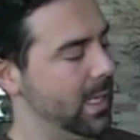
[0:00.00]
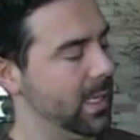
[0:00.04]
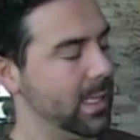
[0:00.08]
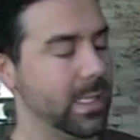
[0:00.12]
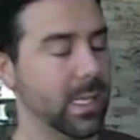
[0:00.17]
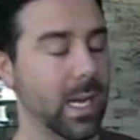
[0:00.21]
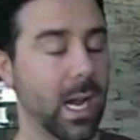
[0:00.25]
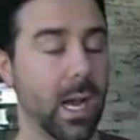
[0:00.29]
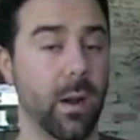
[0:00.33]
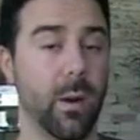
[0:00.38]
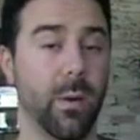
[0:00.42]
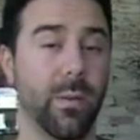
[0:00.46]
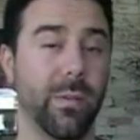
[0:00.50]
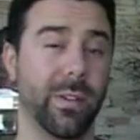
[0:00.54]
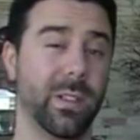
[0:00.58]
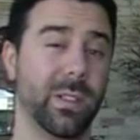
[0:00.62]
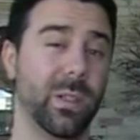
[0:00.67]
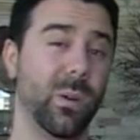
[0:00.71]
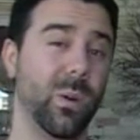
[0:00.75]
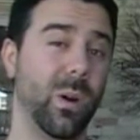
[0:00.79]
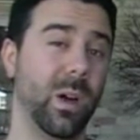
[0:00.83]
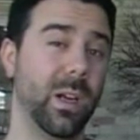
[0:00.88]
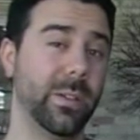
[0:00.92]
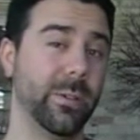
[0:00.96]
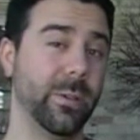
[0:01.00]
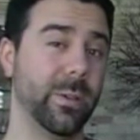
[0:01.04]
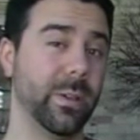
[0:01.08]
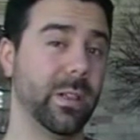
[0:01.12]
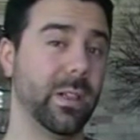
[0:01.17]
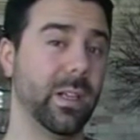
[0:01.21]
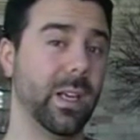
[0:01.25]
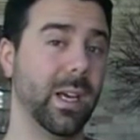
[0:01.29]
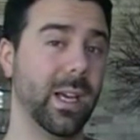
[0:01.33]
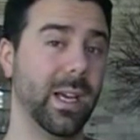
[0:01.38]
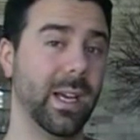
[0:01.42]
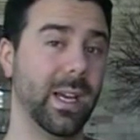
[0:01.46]
It's got over
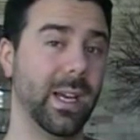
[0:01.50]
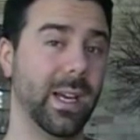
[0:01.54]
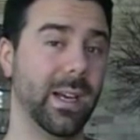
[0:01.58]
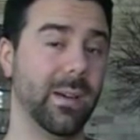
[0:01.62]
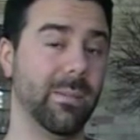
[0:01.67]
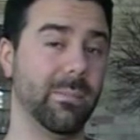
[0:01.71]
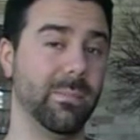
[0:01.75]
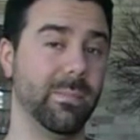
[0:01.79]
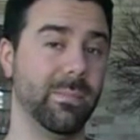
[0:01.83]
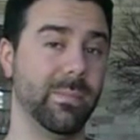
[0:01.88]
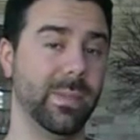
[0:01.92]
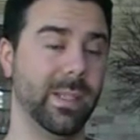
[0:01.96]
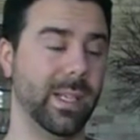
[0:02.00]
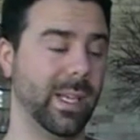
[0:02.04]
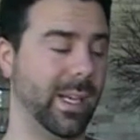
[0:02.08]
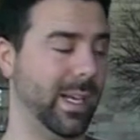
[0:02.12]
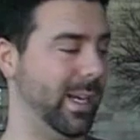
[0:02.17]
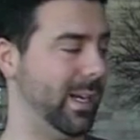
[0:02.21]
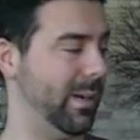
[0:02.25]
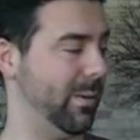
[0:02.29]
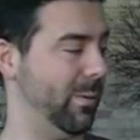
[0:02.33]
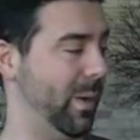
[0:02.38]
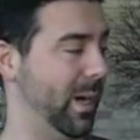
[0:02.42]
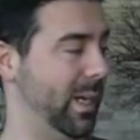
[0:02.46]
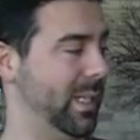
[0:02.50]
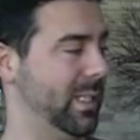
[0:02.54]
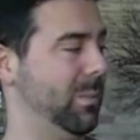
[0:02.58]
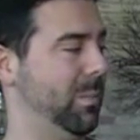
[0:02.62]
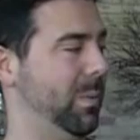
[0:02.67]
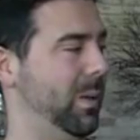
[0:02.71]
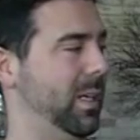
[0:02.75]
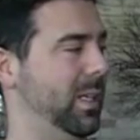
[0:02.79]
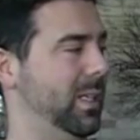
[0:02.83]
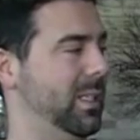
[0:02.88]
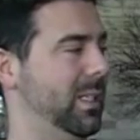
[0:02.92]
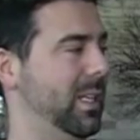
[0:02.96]
200
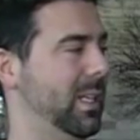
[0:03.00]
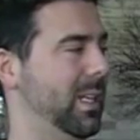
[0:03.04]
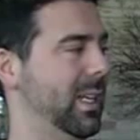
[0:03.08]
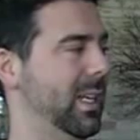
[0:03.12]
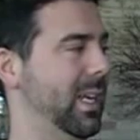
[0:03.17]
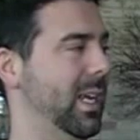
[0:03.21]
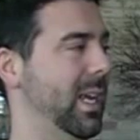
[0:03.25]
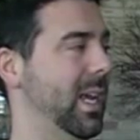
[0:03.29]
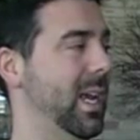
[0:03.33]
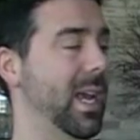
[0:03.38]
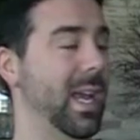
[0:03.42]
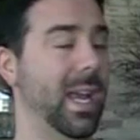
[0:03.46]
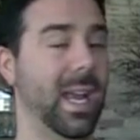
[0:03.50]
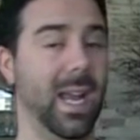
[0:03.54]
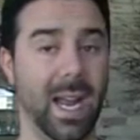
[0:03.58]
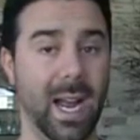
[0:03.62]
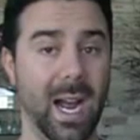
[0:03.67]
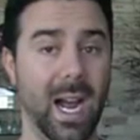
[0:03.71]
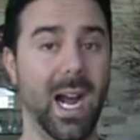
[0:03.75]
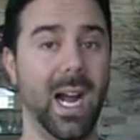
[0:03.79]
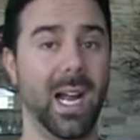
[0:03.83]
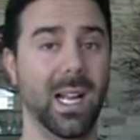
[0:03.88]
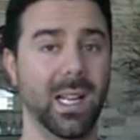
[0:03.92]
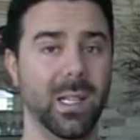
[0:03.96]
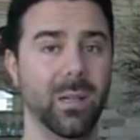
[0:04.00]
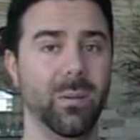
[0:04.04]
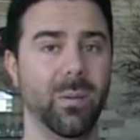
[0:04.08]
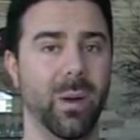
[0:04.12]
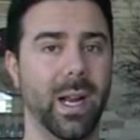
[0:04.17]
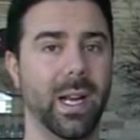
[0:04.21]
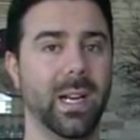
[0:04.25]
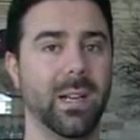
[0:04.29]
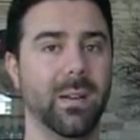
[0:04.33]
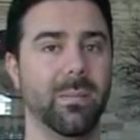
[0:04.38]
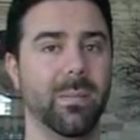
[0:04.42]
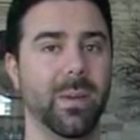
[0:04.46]
recipes in it. I highly
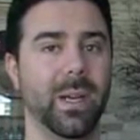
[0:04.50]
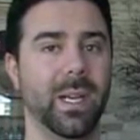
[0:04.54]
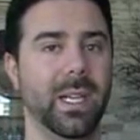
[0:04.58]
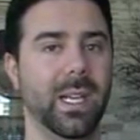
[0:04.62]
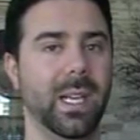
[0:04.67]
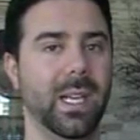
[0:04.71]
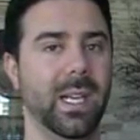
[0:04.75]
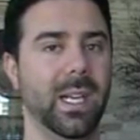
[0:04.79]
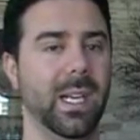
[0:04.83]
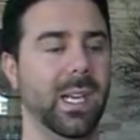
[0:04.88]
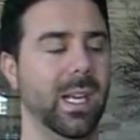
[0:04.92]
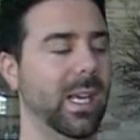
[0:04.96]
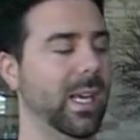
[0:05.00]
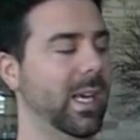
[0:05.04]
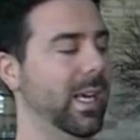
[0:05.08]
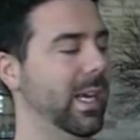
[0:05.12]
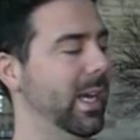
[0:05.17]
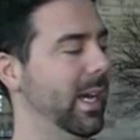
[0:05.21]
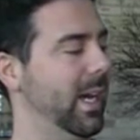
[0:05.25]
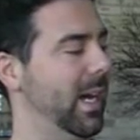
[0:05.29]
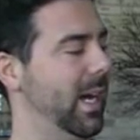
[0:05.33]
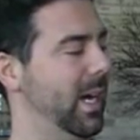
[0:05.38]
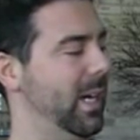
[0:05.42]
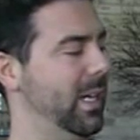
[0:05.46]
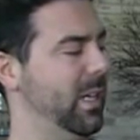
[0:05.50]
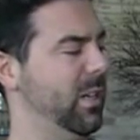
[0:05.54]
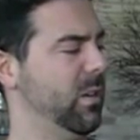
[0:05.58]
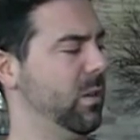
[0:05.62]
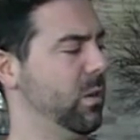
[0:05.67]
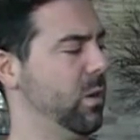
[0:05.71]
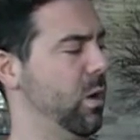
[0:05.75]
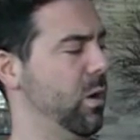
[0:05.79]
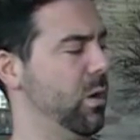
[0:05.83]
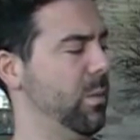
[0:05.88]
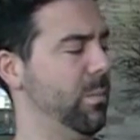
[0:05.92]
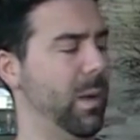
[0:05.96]
recommend it. You
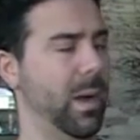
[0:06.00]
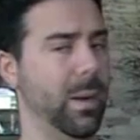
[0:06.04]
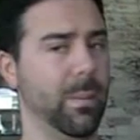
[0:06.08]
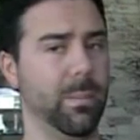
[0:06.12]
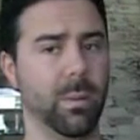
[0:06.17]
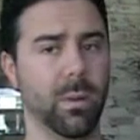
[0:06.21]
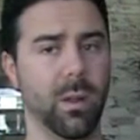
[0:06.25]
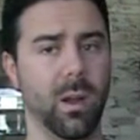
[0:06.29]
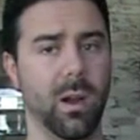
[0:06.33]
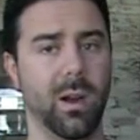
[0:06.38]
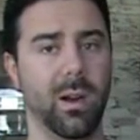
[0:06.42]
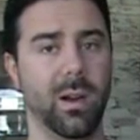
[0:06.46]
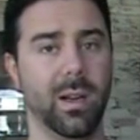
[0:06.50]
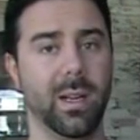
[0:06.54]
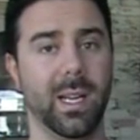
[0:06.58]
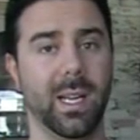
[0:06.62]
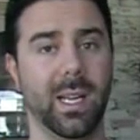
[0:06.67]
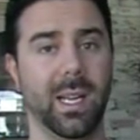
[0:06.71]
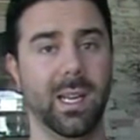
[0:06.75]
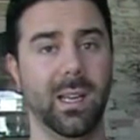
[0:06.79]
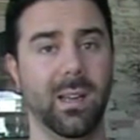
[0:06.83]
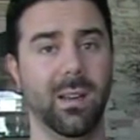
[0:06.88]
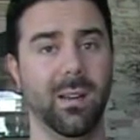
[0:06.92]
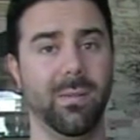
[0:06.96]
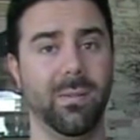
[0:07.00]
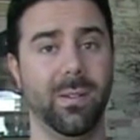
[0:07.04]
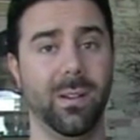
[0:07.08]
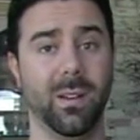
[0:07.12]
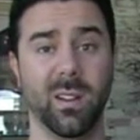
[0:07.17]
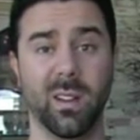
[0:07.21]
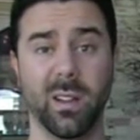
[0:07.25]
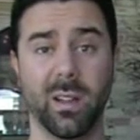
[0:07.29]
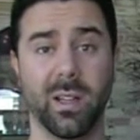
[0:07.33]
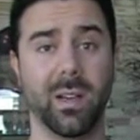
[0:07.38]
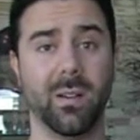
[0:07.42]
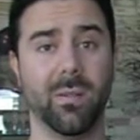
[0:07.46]
can go to my blog if
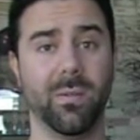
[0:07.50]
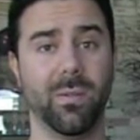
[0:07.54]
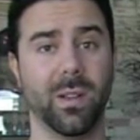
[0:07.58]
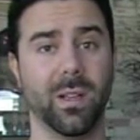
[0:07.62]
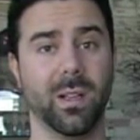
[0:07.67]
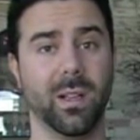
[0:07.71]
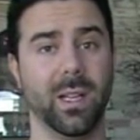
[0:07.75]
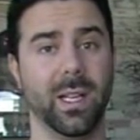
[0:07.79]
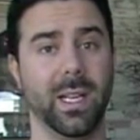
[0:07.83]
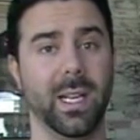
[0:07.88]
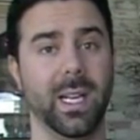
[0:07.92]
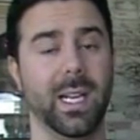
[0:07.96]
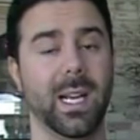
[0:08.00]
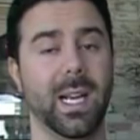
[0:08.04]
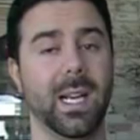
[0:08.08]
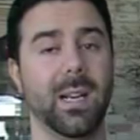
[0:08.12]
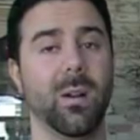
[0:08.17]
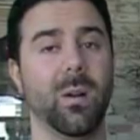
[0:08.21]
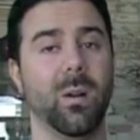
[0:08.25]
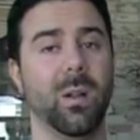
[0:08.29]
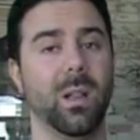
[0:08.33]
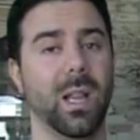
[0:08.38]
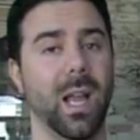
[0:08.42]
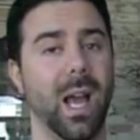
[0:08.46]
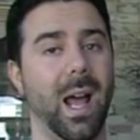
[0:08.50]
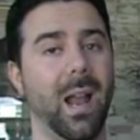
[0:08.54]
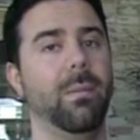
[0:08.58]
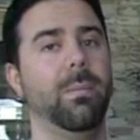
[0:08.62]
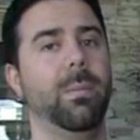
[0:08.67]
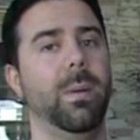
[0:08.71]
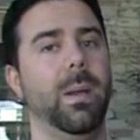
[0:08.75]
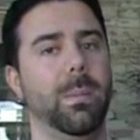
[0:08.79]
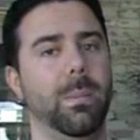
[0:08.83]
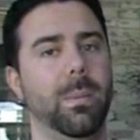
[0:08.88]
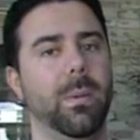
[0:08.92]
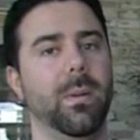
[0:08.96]
you're looking for the link. I know a lot
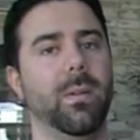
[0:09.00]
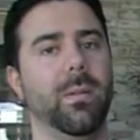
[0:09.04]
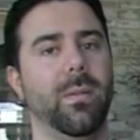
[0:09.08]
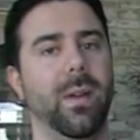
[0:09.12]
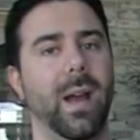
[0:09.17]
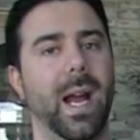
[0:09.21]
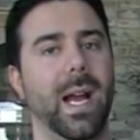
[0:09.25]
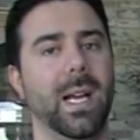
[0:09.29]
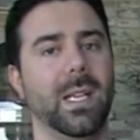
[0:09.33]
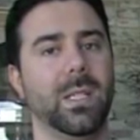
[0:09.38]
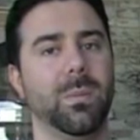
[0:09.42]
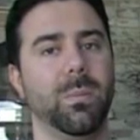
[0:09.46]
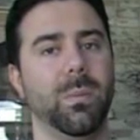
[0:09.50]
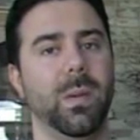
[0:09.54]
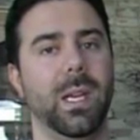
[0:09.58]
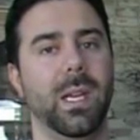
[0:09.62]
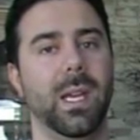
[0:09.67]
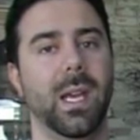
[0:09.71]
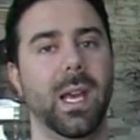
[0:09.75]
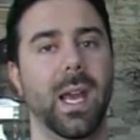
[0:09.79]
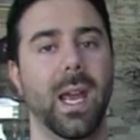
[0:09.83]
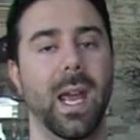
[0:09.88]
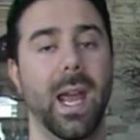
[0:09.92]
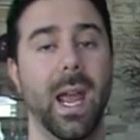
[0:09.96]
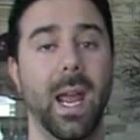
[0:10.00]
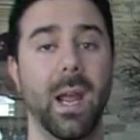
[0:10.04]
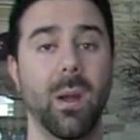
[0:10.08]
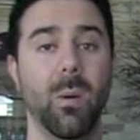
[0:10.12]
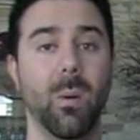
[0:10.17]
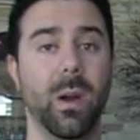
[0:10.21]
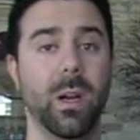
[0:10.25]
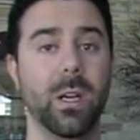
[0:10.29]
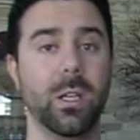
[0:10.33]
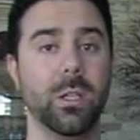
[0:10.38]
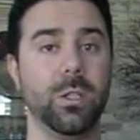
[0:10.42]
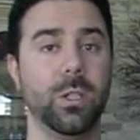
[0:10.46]
of people have asked me, hey,
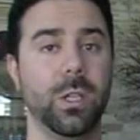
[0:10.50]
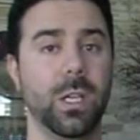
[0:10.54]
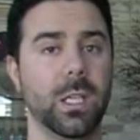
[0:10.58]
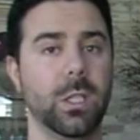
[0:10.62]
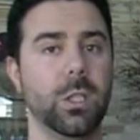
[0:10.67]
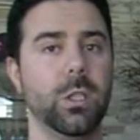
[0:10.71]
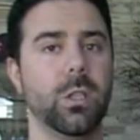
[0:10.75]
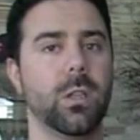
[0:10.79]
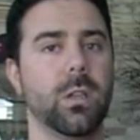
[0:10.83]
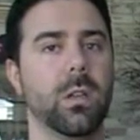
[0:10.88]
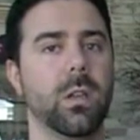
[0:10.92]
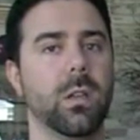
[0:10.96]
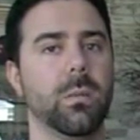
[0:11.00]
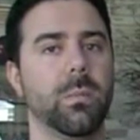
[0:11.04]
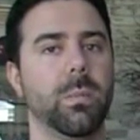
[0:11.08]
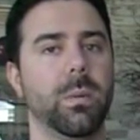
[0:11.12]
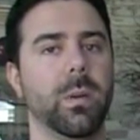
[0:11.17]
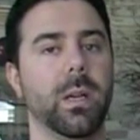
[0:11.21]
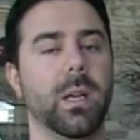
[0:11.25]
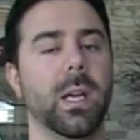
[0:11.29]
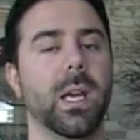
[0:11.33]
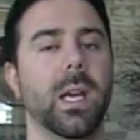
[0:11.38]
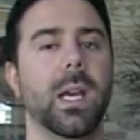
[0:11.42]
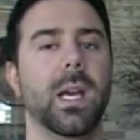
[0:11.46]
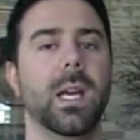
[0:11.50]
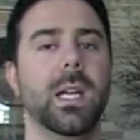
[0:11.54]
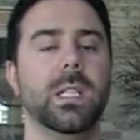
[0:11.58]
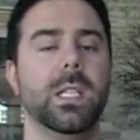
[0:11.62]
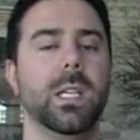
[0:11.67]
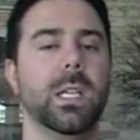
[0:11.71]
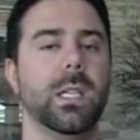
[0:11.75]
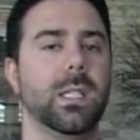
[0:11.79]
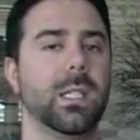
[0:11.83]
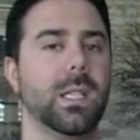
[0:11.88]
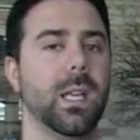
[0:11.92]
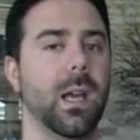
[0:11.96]
where did you get your cookbook?
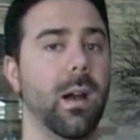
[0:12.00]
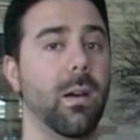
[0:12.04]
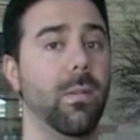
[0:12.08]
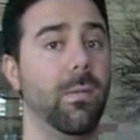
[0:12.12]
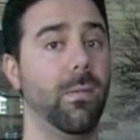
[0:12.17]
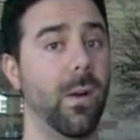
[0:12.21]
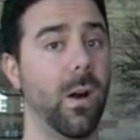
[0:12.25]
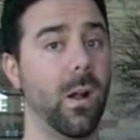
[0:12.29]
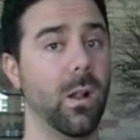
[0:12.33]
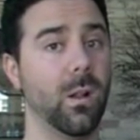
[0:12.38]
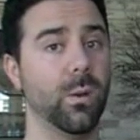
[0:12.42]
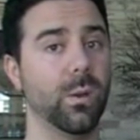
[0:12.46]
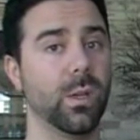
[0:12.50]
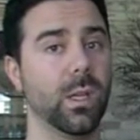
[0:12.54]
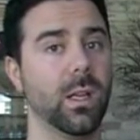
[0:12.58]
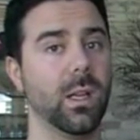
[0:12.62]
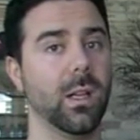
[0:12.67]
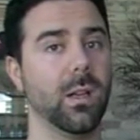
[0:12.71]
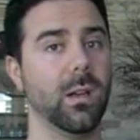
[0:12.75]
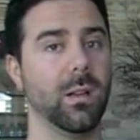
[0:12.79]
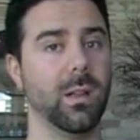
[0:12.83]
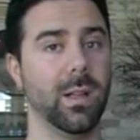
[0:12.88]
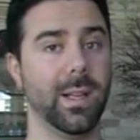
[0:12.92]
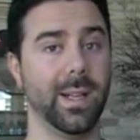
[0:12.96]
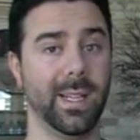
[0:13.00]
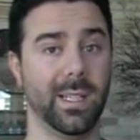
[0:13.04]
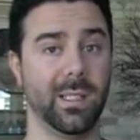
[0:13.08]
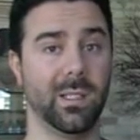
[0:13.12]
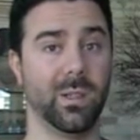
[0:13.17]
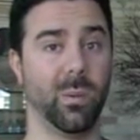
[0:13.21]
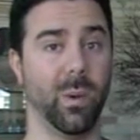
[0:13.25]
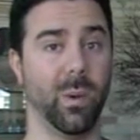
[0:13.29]
Just follow the little link